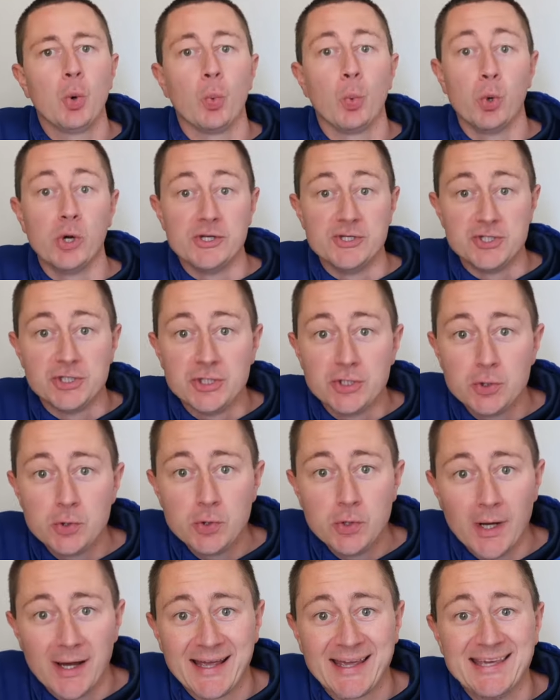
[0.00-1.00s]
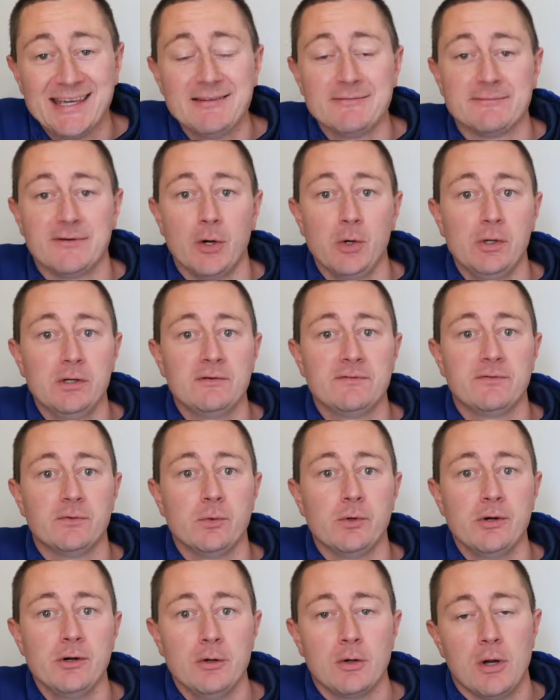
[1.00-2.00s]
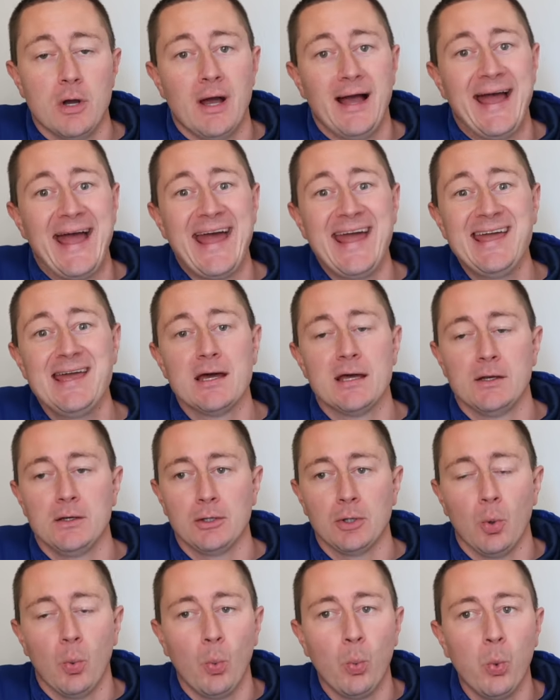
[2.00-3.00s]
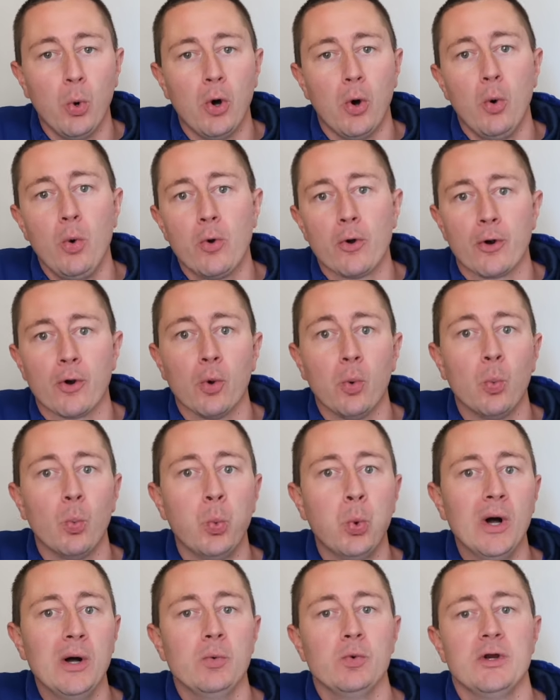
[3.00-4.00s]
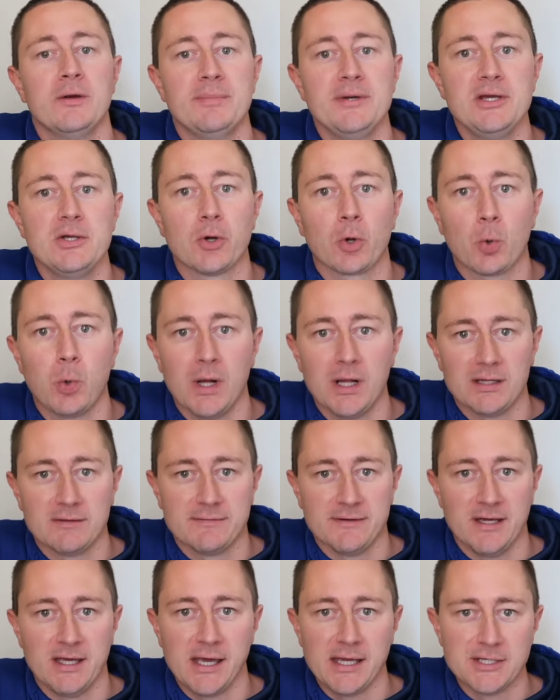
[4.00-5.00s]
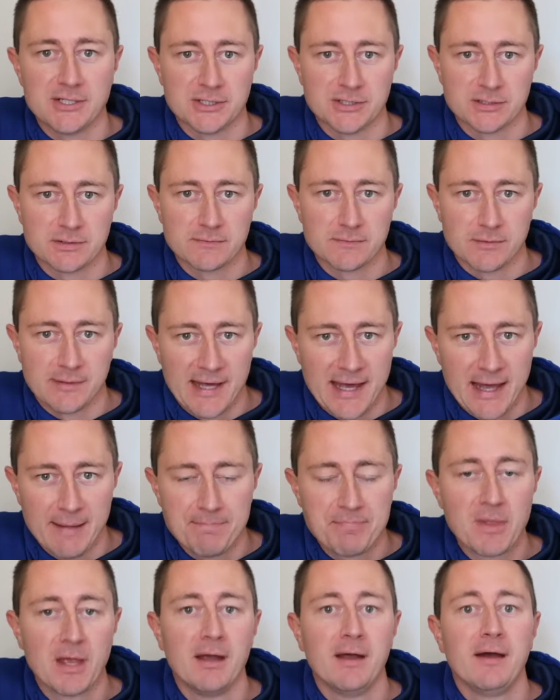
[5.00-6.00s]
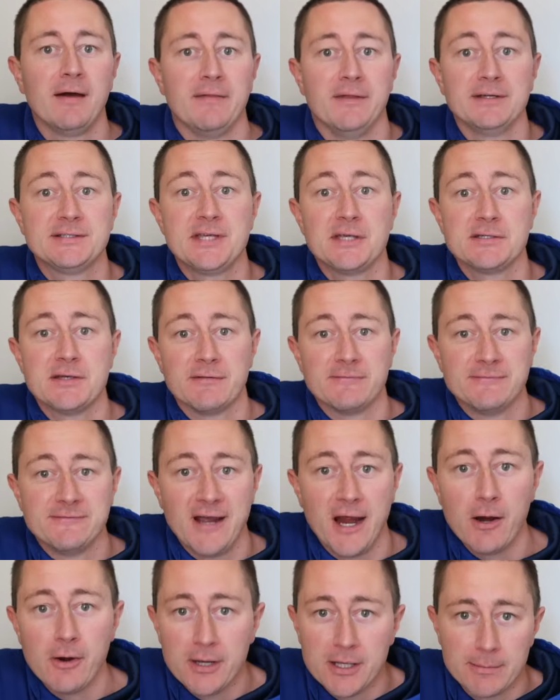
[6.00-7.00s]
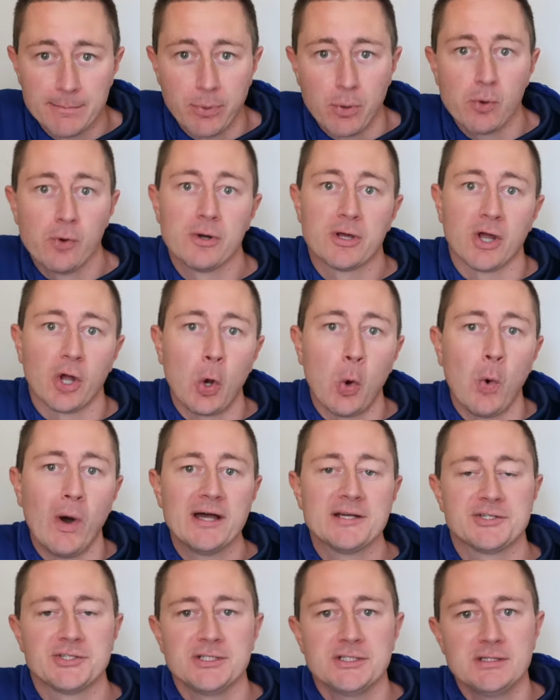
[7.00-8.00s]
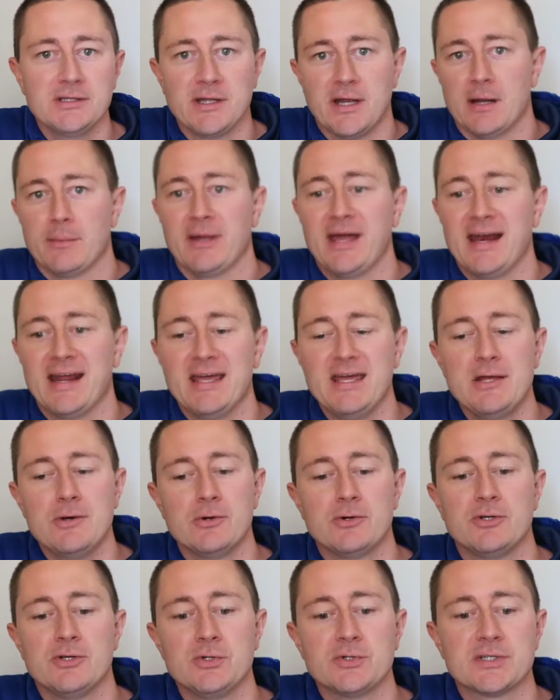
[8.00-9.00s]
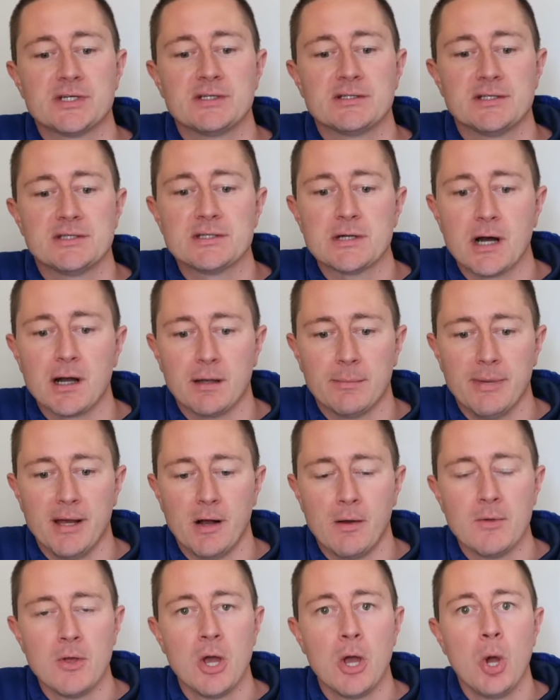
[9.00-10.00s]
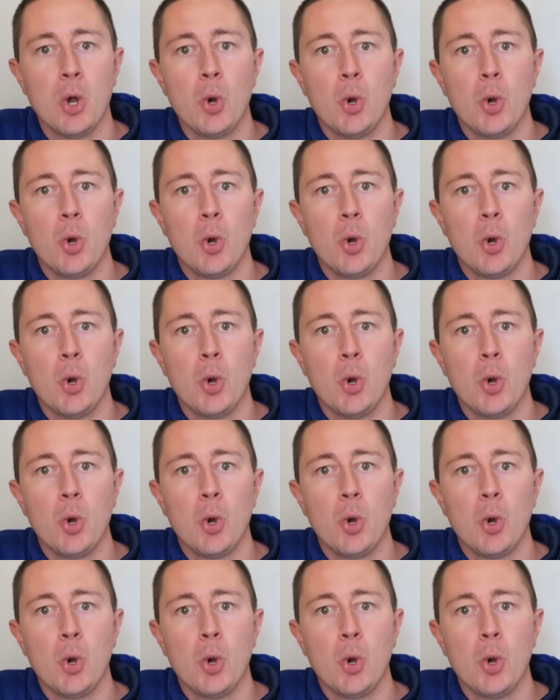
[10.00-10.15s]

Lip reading: Would you get voted for? And, or what would be your qualifications for that? This is a very important question that I'm kind of introducing to talk about